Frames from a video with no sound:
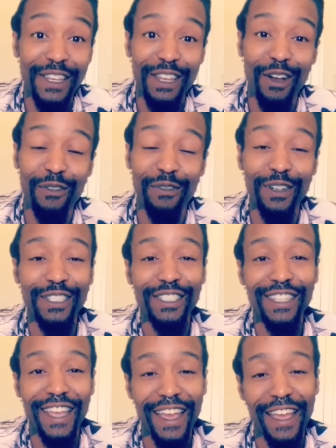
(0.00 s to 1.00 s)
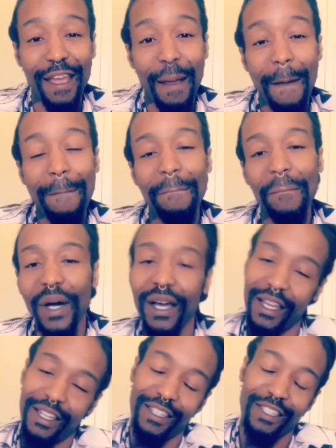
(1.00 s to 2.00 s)
for today. But
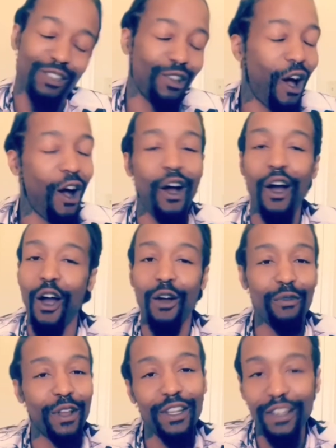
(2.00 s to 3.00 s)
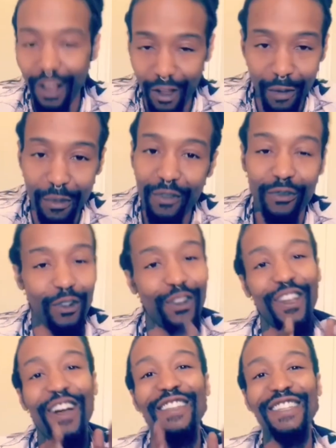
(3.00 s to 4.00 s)
y'all already know, before
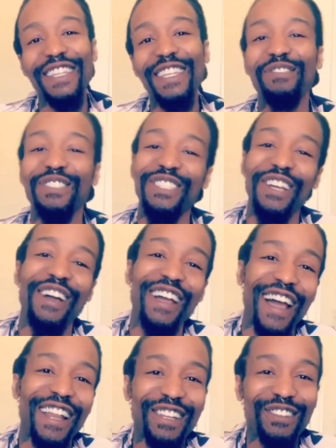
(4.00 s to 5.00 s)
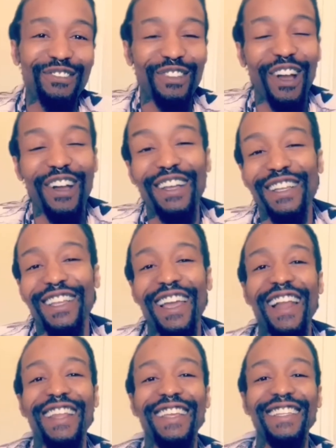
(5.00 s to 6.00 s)
y'all leave, what y'all gotta do, y'all gotta
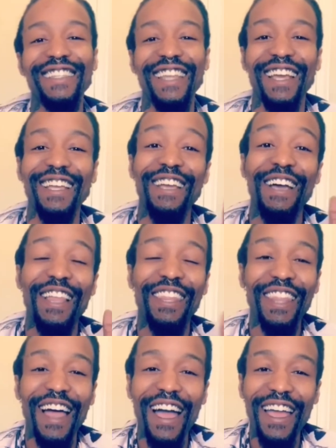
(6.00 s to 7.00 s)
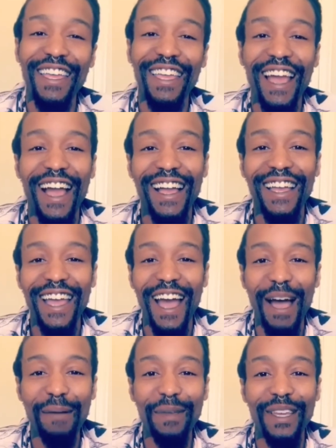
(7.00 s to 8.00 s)
hit that like,
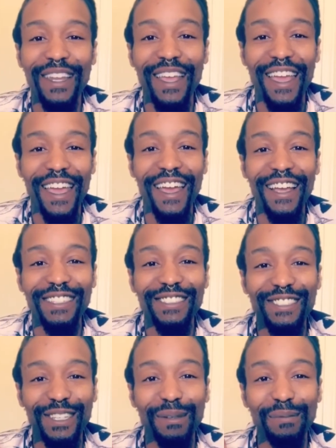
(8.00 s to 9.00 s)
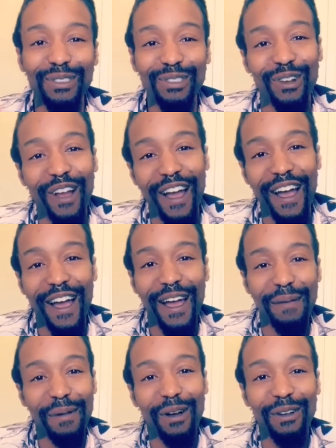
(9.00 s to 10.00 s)
comment, and subscribe,
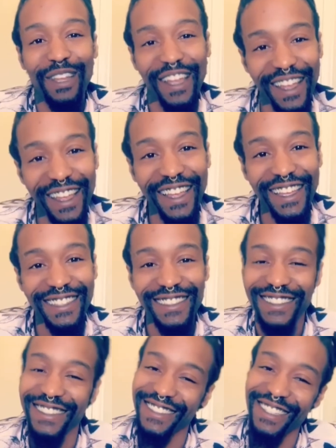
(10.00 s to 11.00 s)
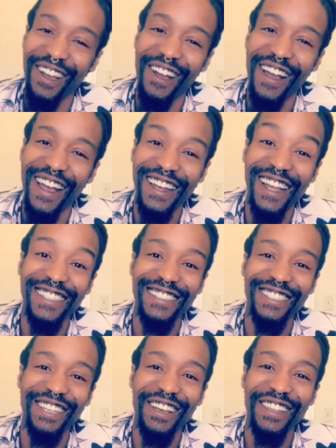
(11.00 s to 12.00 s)
okay? All right, I'll see
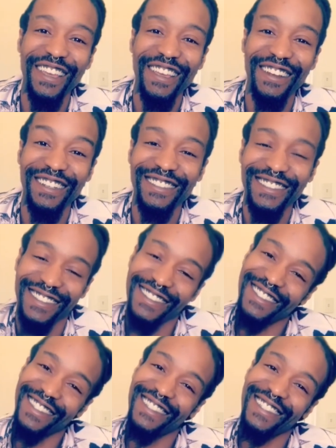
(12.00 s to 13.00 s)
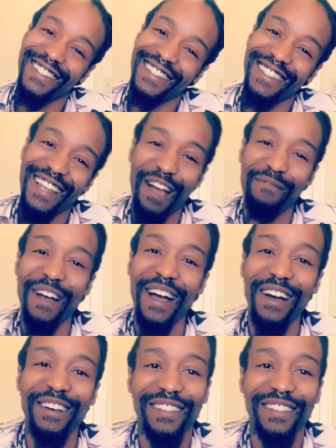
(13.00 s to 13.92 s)
y'all later. I'm out.